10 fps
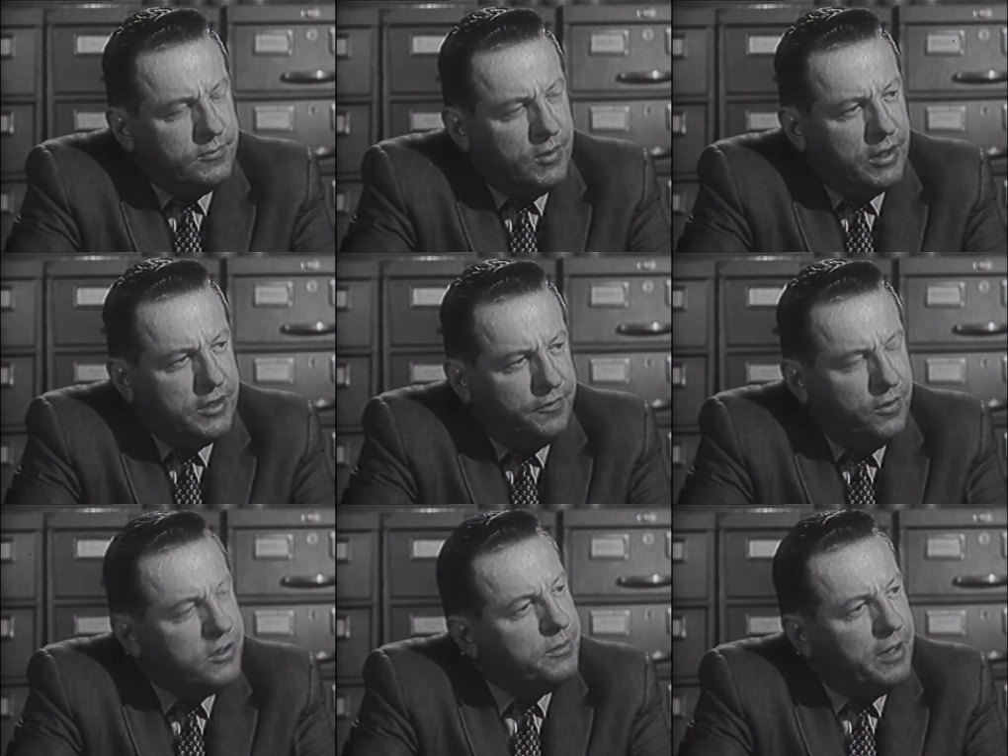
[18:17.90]
Well, he's
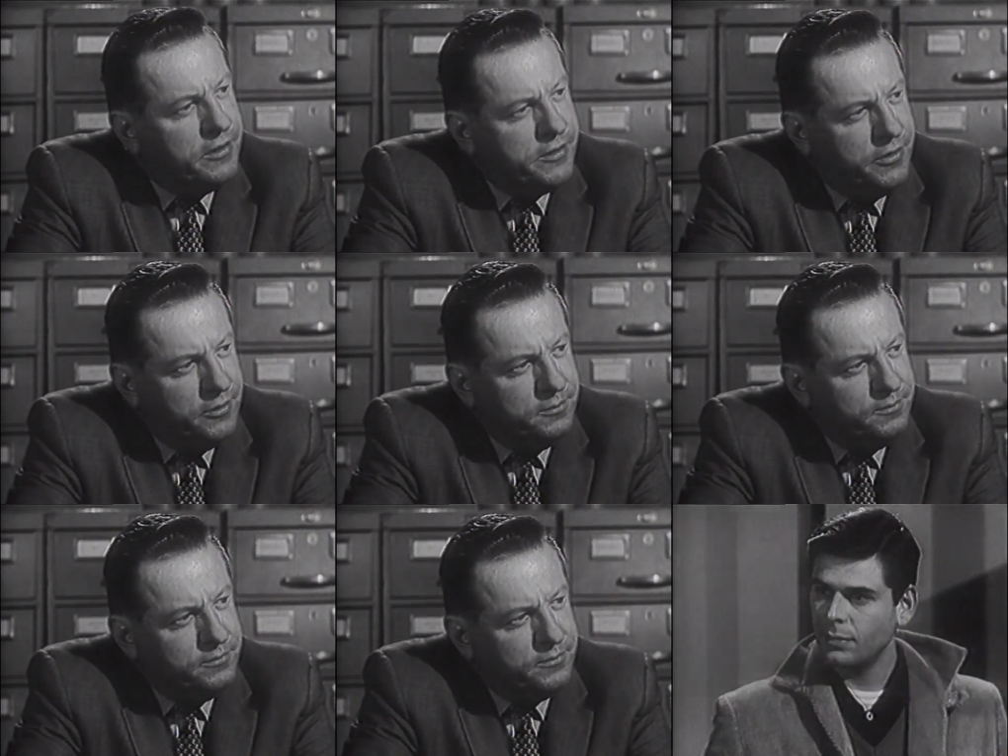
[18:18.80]
fooled some others, too.
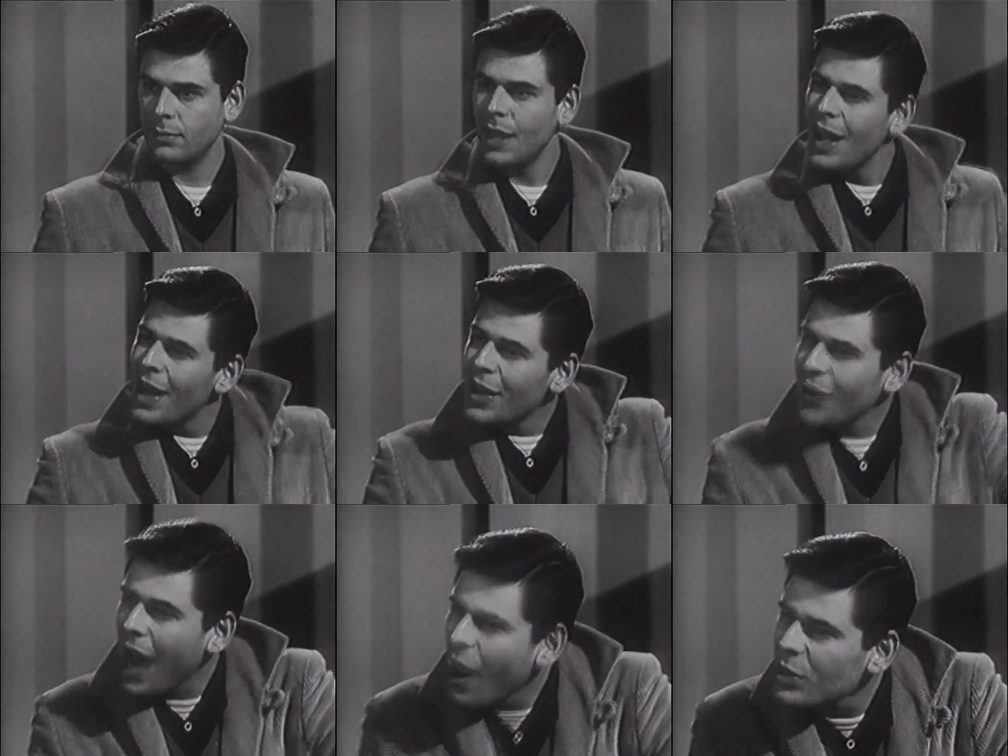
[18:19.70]
You
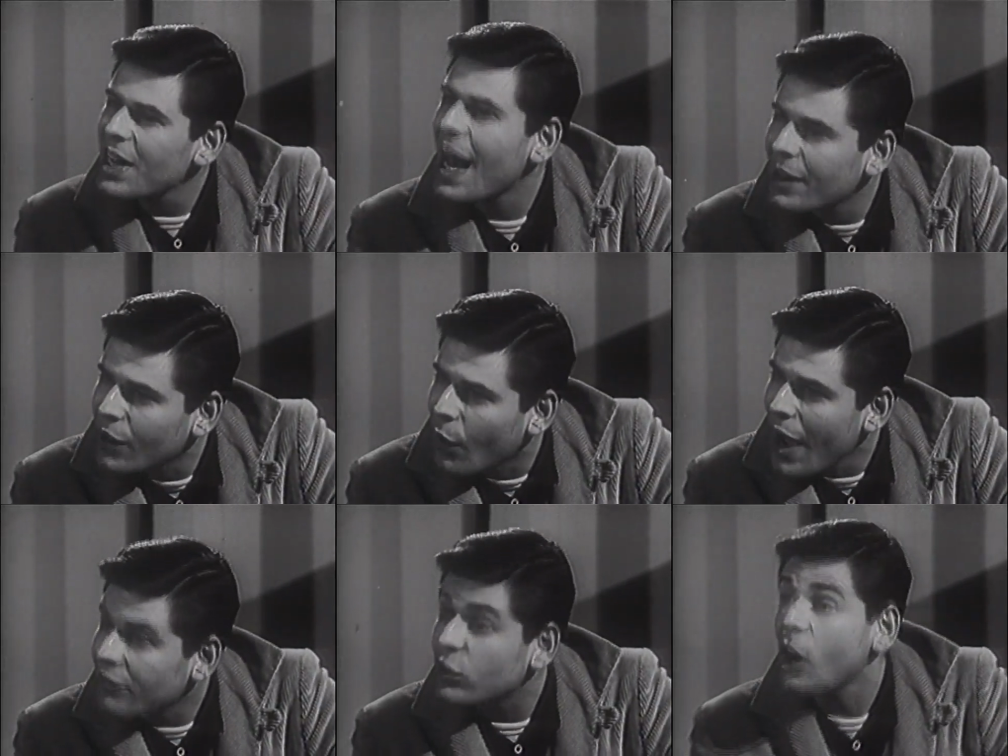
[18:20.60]
know, how was I to know?
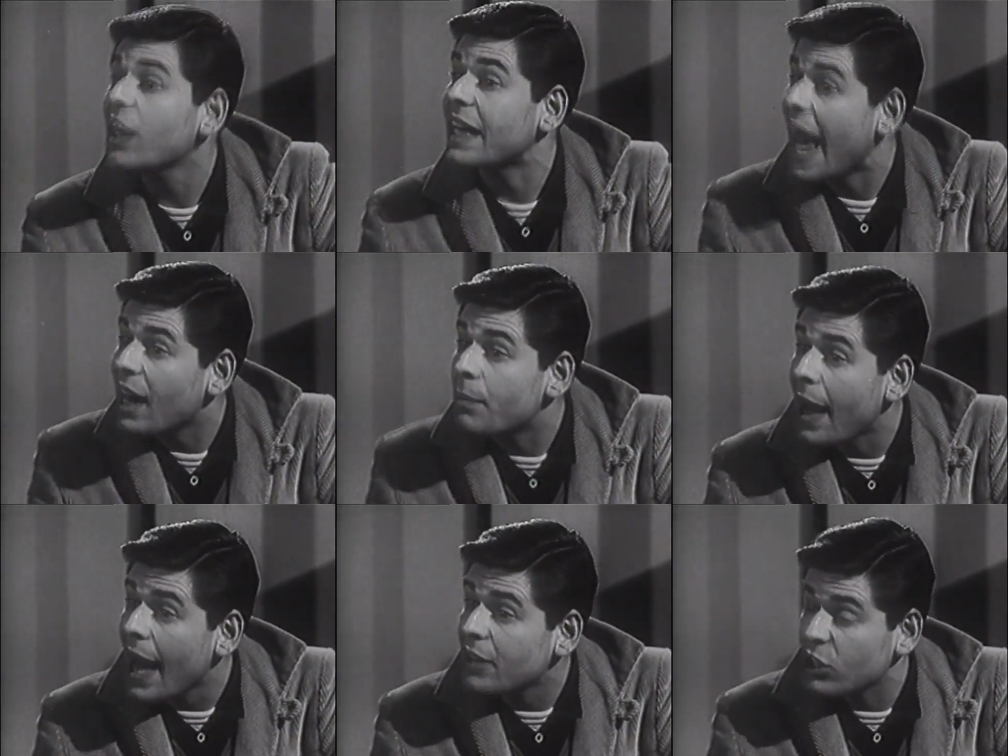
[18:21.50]
After all, he had a
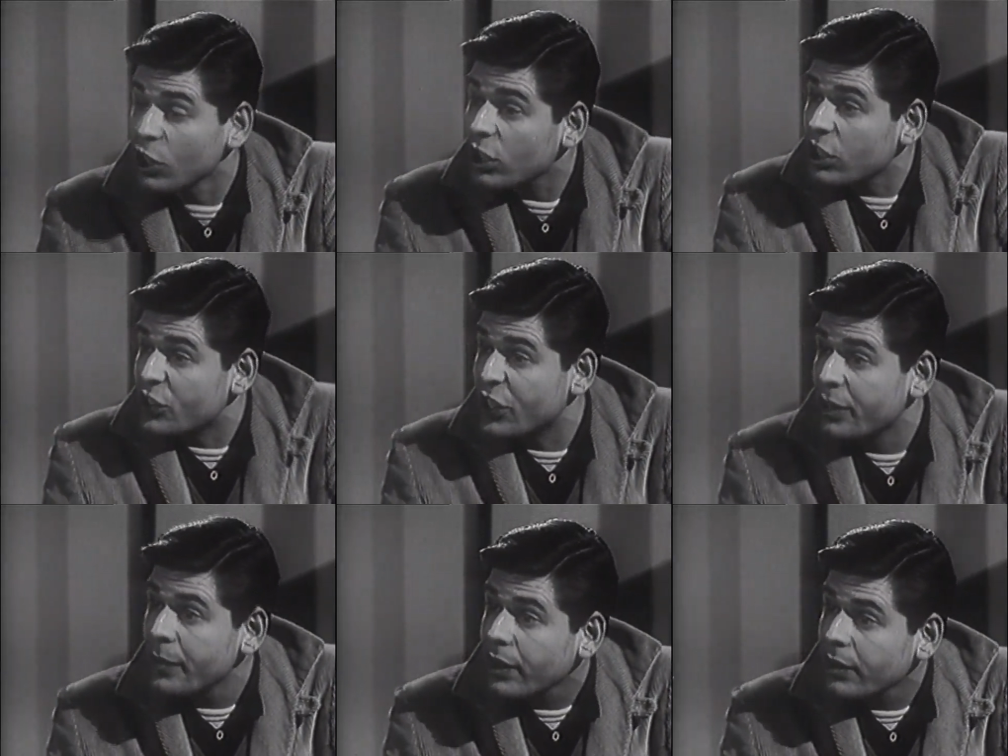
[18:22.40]
badge. It looked legitimate.